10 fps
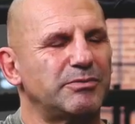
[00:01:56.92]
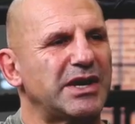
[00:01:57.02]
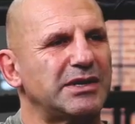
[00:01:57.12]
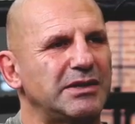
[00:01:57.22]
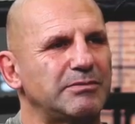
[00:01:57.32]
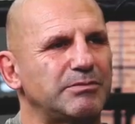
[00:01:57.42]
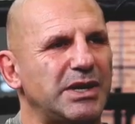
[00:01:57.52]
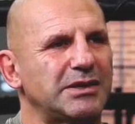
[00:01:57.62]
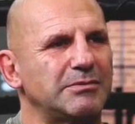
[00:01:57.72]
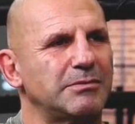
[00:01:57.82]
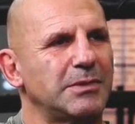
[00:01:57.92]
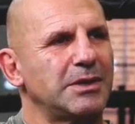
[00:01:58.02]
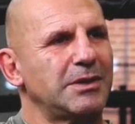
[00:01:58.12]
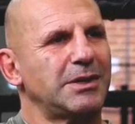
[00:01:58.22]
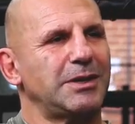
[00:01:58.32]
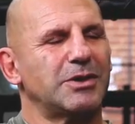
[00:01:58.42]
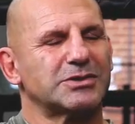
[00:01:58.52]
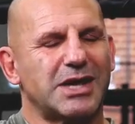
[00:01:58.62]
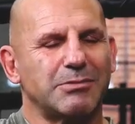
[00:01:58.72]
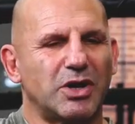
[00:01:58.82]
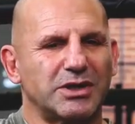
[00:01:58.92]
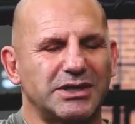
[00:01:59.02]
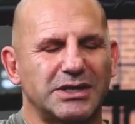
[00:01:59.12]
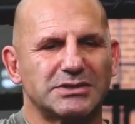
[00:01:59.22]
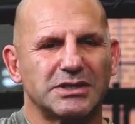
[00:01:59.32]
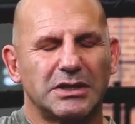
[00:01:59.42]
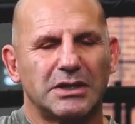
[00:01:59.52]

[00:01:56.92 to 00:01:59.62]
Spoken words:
Back in I say my days,